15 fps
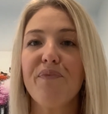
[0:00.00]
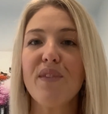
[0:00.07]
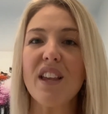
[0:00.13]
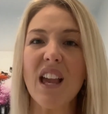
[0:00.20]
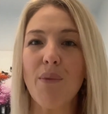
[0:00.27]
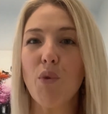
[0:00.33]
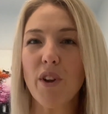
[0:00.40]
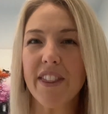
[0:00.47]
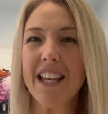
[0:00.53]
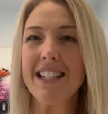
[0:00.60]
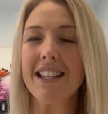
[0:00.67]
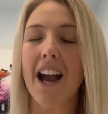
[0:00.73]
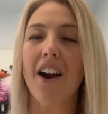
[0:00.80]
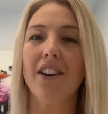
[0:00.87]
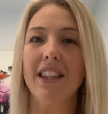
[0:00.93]
And what these
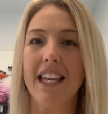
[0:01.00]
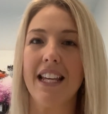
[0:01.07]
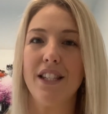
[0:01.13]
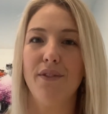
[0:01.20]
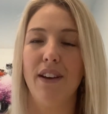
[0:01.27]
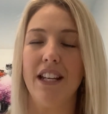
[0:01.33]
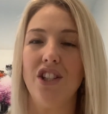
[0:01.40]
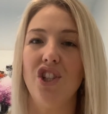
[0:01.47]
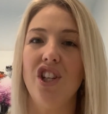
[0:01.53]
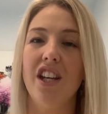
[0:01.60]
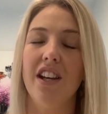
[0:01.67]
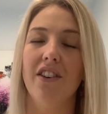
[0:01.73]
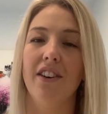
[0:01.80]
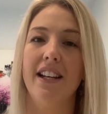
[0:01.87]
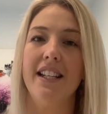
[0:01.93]
are at the end of each
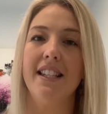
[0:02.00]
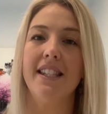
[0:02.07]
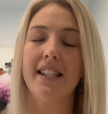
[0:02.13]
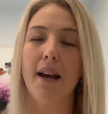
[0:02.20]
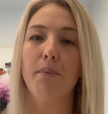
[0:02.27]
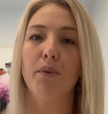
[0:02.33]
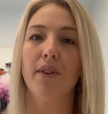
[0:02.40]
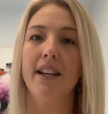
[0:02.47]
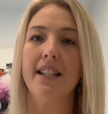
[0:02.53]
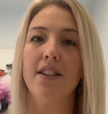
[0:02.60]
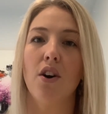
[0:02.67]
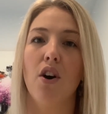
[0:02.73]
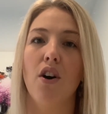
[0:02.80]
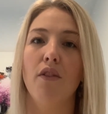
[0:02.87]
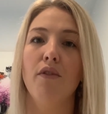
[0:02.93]
year is summaries
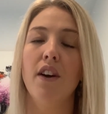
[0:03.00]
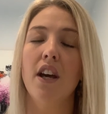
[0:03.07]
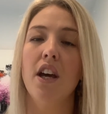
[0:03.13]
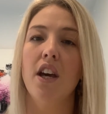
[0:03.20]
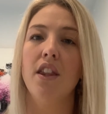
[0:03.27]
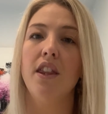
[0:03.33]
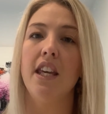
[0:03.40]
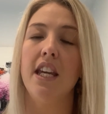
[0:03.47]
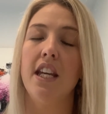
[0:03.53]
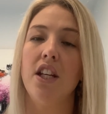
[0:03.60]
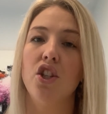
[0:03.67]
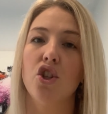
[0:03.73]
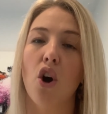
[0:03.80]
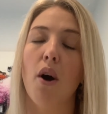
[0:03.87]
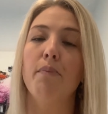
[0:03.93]
of the
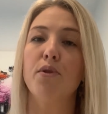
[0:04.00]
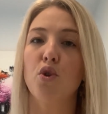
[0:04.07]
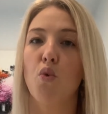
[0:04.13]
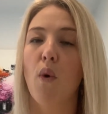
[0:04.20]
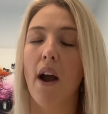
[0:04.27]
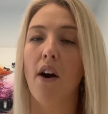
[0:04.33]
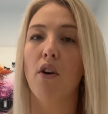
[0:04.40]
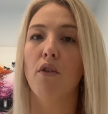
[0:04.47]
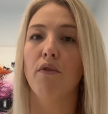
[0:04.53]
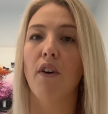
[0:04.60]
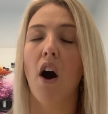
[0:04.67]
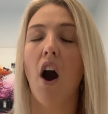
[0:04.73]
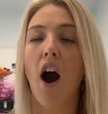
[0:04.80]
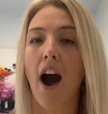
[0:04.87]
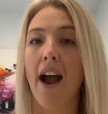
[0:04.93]
top 12
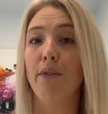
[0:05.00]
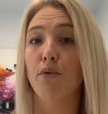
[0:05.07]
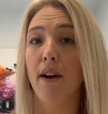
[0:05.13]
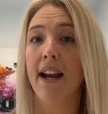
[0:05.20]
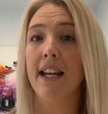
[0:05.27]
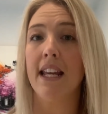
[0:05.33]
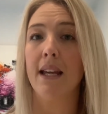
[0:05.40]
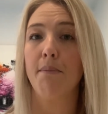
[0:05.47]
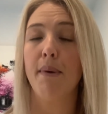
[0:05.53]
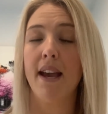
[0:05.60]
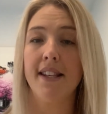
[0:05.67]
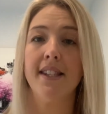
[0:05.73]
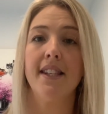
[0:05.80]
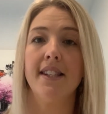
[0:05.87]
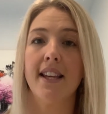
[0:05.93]
high rating
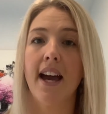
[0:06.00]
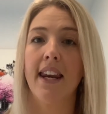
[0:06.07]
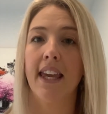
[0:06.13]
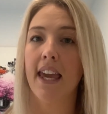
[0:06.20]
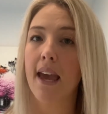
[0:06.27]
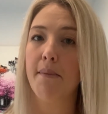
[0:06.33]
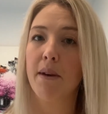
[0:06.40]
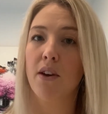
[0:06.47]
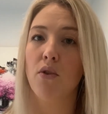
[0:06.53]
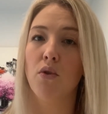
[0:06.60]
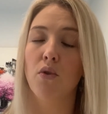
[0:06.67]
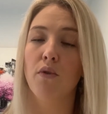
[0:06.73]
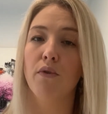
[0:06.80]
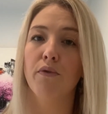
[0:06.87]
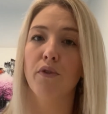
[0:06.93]
pesticide and
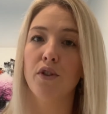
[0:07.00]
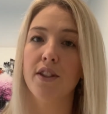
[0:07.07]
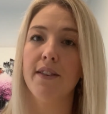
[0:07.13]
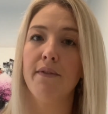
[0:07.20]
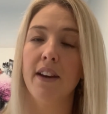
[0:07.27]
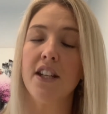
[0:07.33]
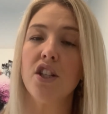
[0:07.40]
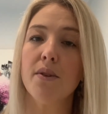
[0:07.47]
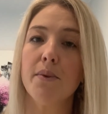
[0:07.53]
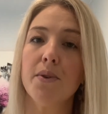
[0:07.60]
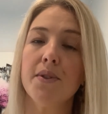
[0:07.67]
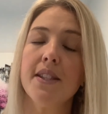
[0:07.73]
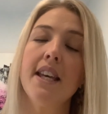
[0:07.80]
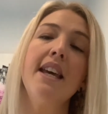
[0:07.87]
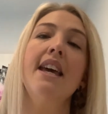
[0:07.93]
chemical fruits and vegetables,